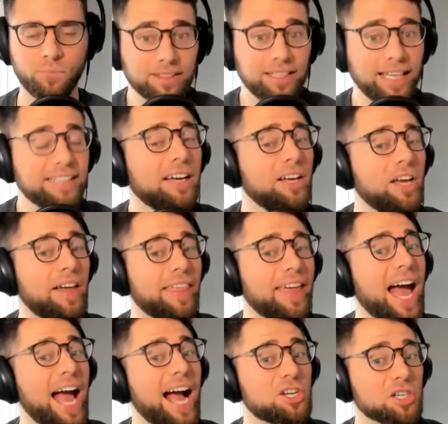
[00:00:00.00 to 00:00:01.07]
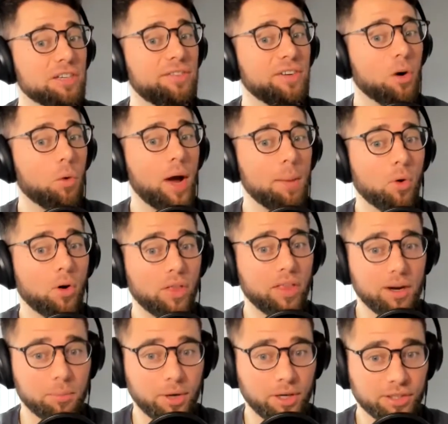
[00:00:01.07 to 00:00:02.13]
and they you tell you how they actually feel way more
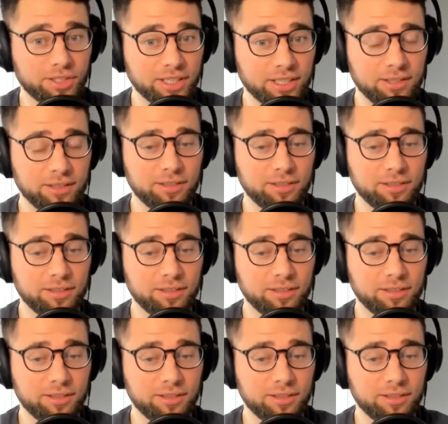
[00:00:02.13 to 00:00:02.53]
than in person.